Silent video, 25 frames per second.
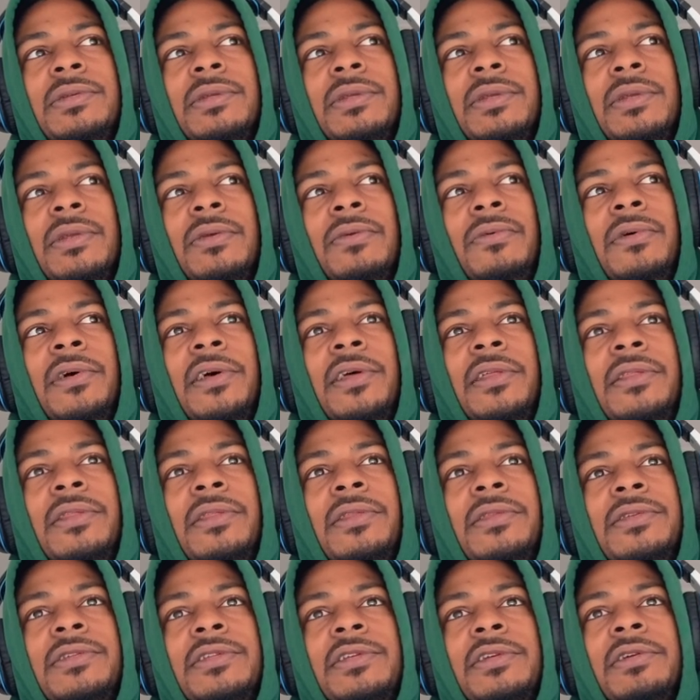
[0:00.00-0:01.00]
with
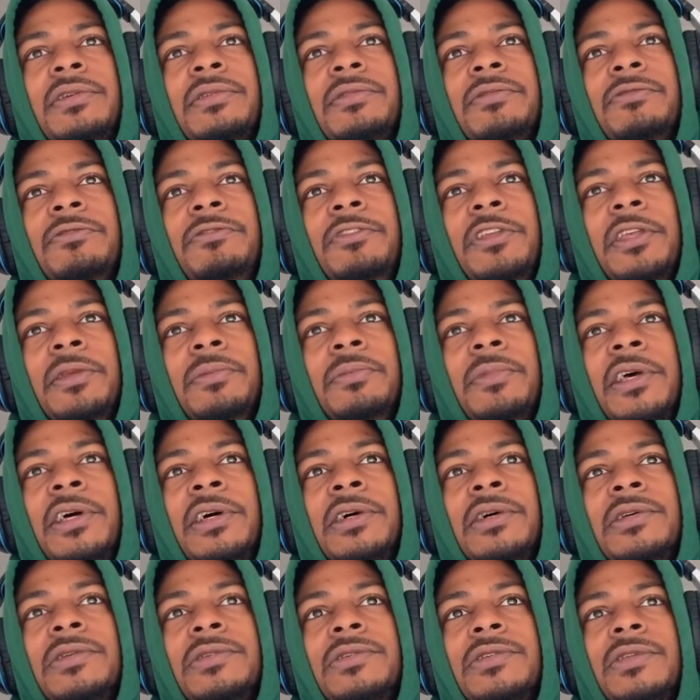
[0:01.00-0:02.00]
certain
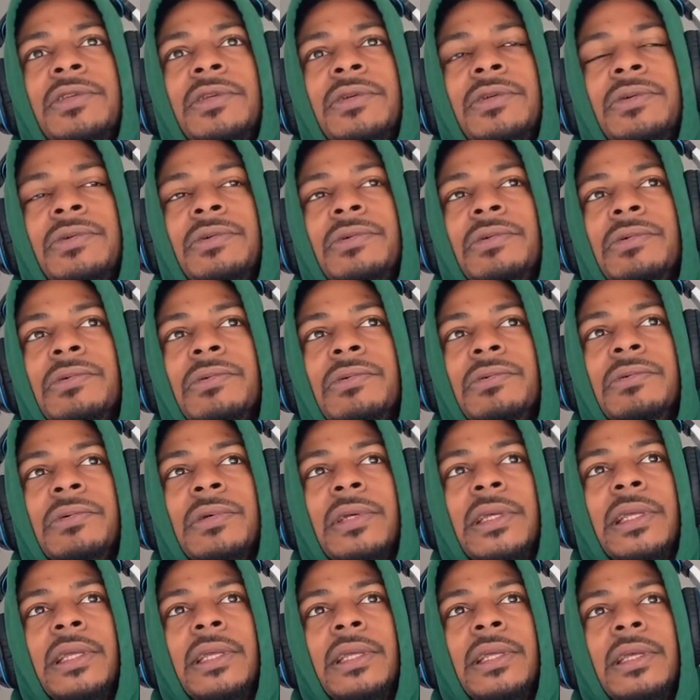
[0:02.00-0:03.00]
females who,
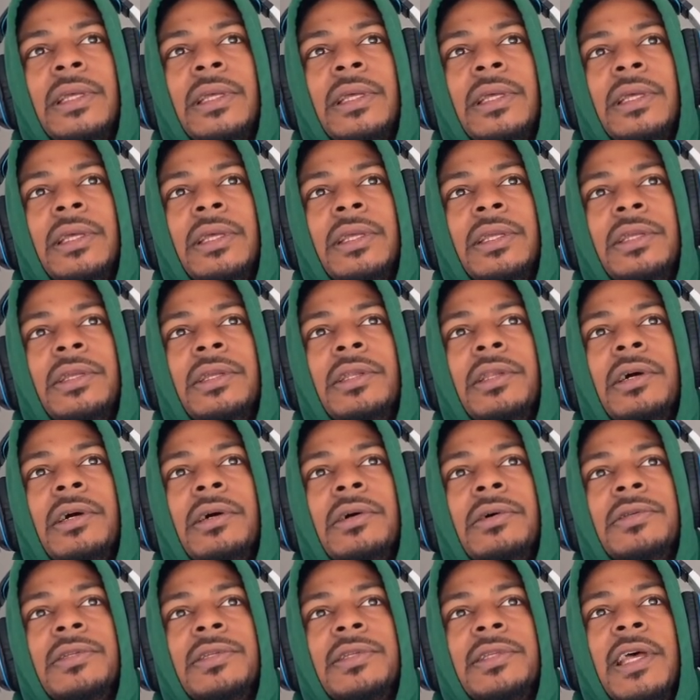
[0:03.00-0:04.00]

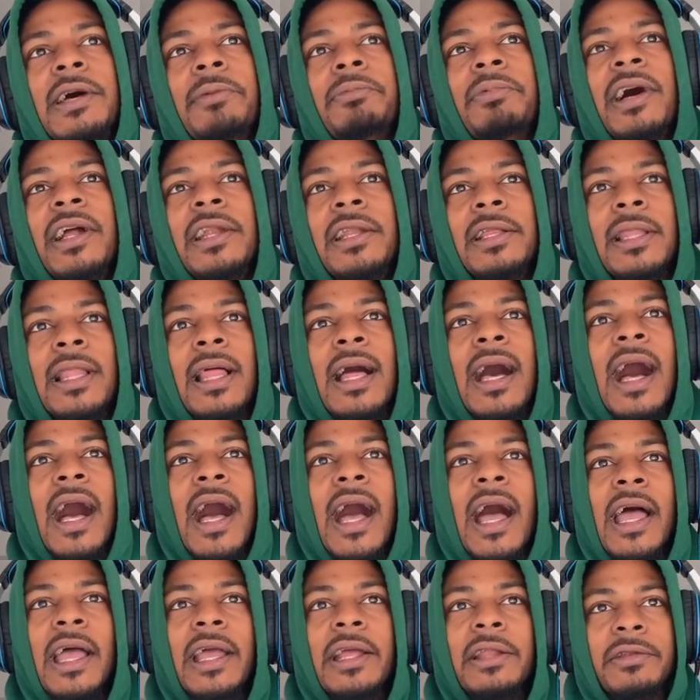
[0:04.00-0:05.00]
step out of
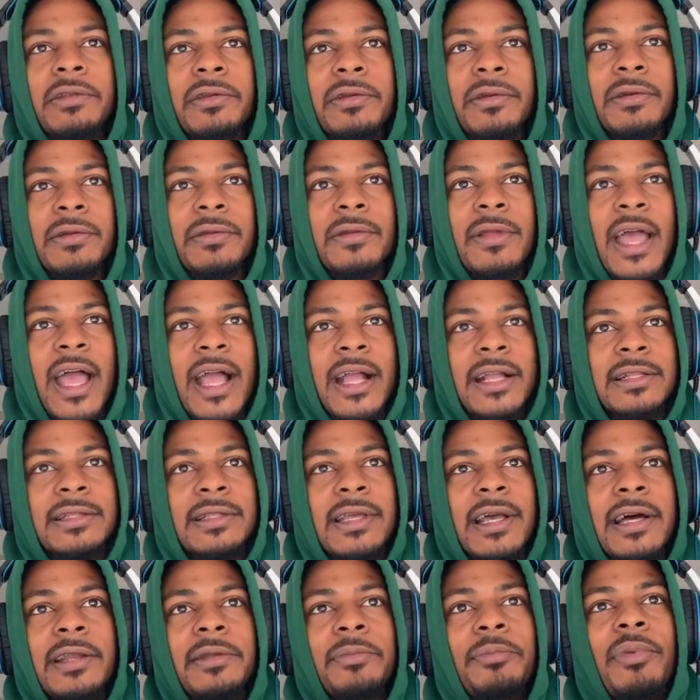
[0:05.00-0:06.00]
line or act
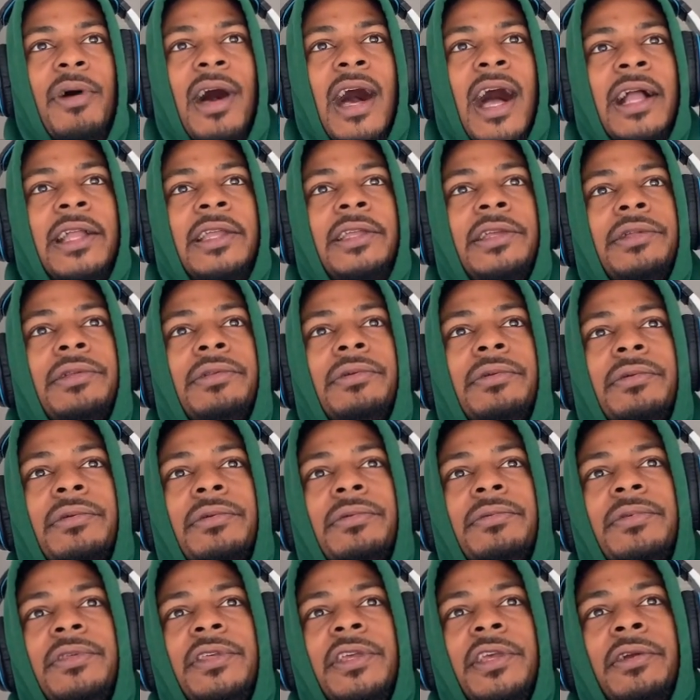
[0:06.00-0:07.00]
out of pocket or
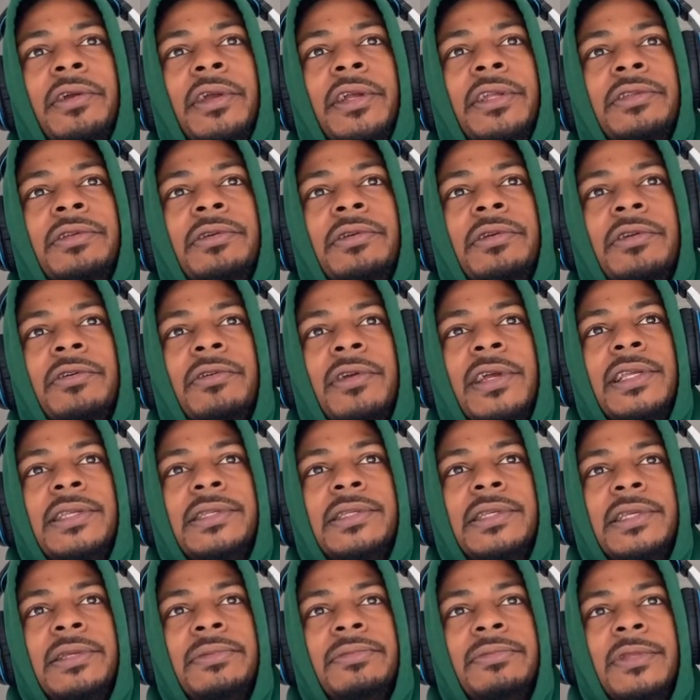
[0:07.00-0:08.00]
character
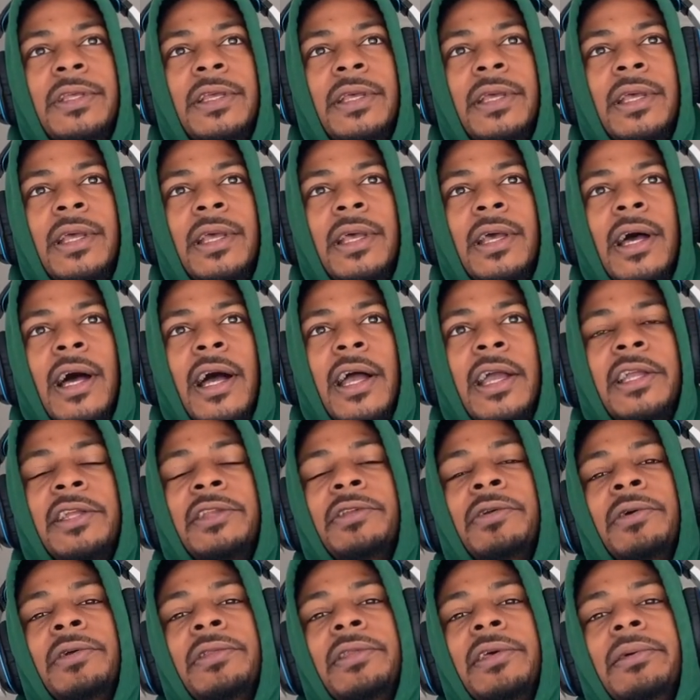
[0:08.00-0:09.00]
crazy, I
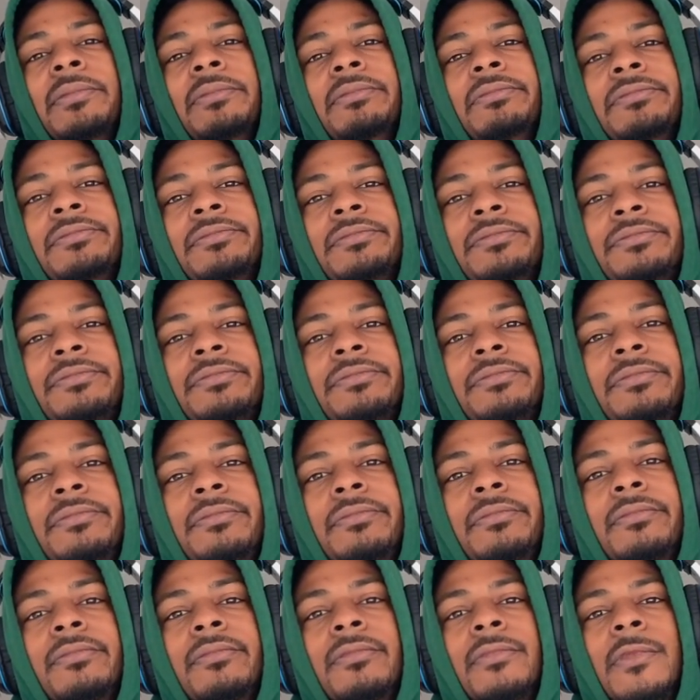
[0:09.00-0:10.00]
ignore them.
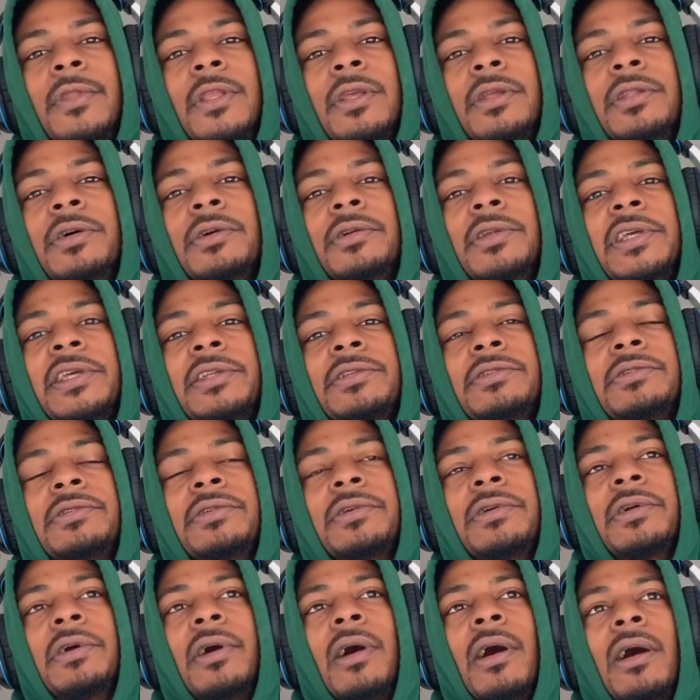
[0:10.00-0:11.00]
Don't answer
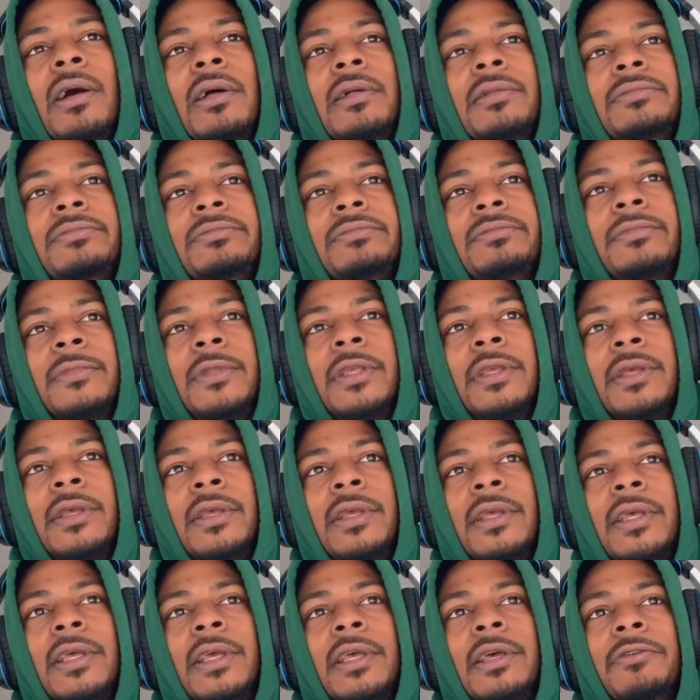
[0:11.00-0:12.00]
their call.
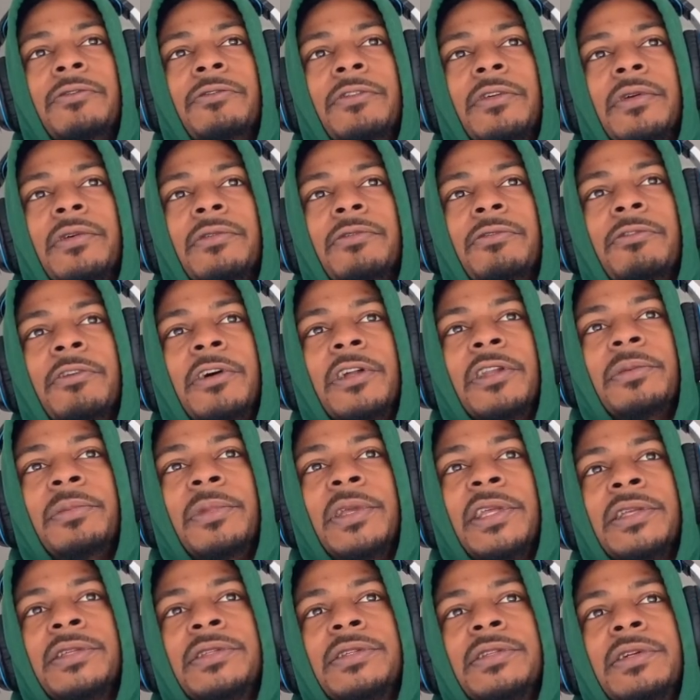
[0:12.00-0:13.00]
If they're in front of
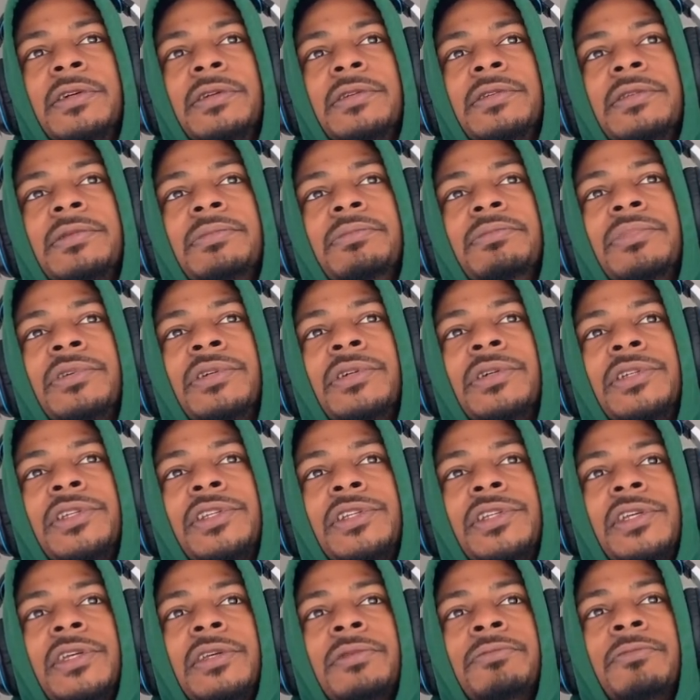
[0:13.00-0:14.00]
me and start some
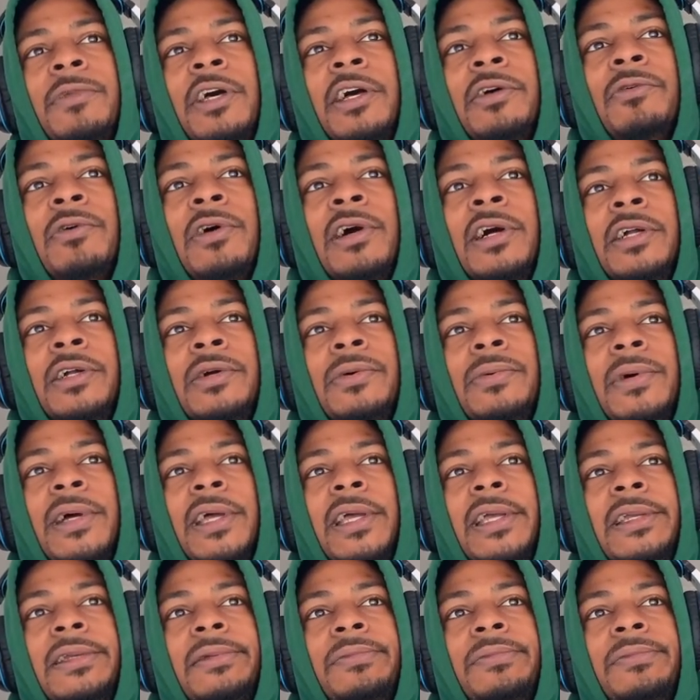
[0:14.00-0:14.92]
bullshit, I walk away.